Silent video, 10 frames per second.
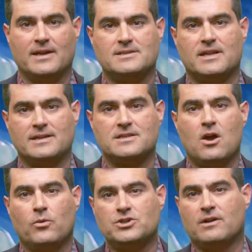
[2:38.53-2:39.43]
kids thinks
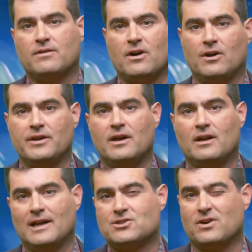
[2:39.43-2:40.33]
we should have called
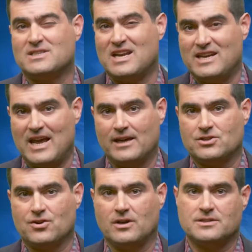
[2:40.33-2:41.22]
electrons
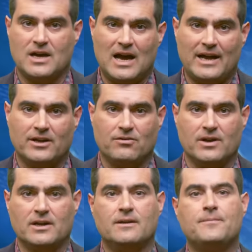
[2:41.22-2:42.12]
negatrons. I
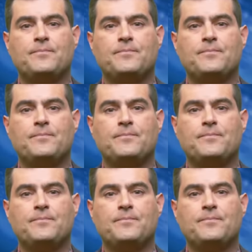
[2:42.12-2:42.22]
agree.